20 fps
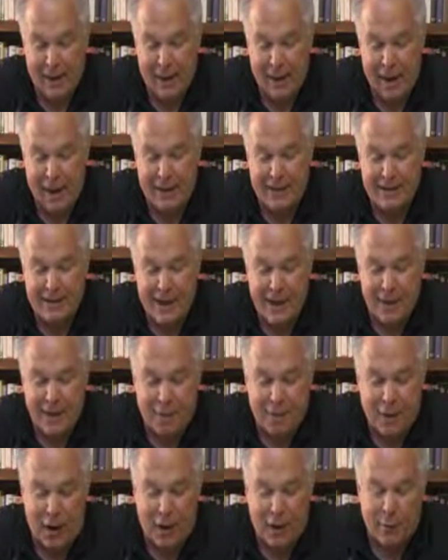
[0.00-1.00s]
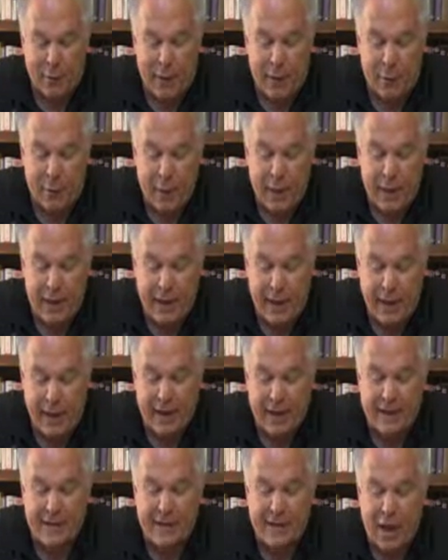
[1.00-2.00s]
And he said the following: we
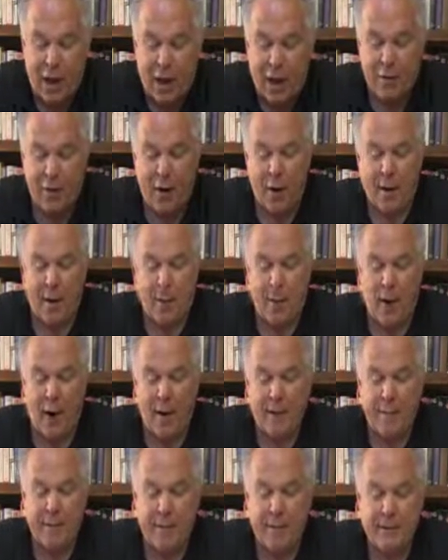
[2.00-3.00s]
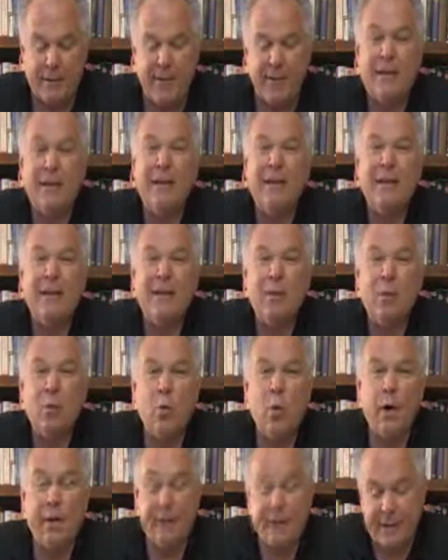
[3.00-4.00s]
cannot solve our problems
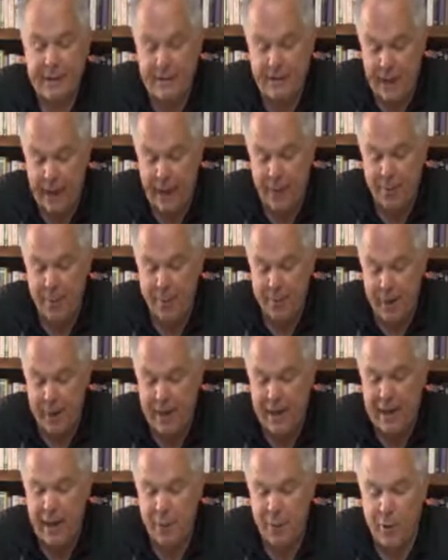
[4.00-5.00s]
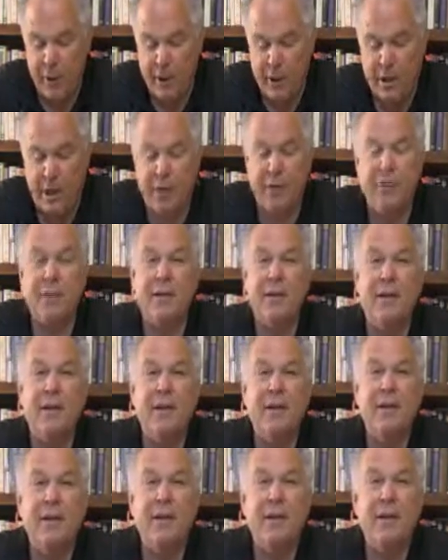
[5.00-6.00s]
with the same thinking we
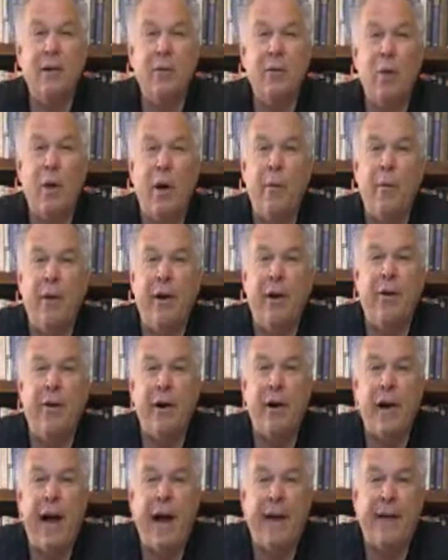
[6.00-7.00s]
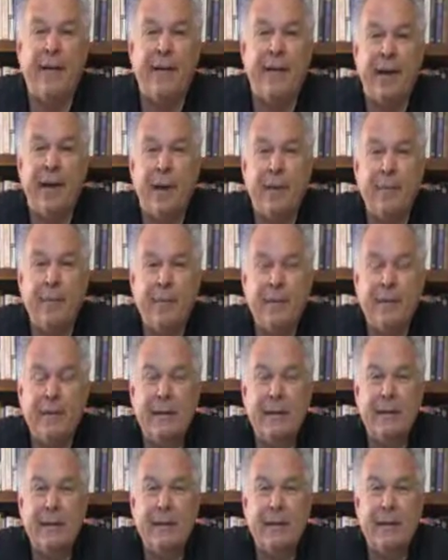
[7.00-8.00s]
used when we created them.
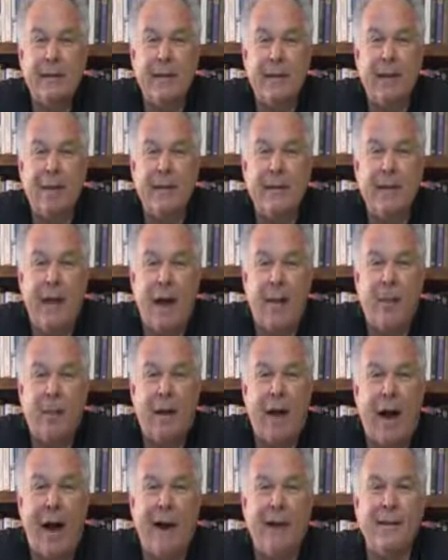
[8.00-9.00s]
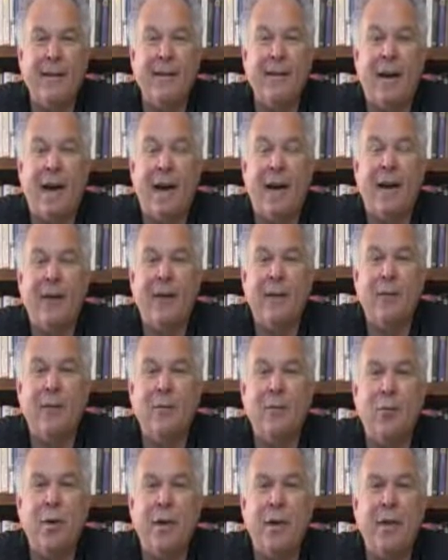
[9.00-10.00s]
That was Albert Einstein.
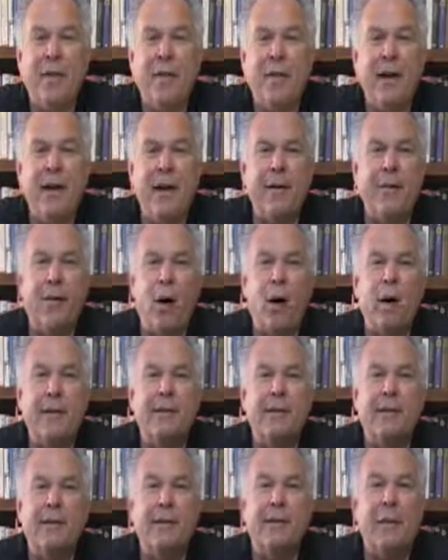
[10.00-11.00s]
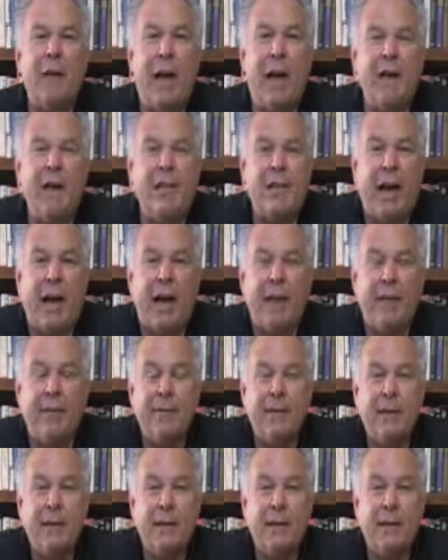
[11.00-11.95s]
When you think of our supply chain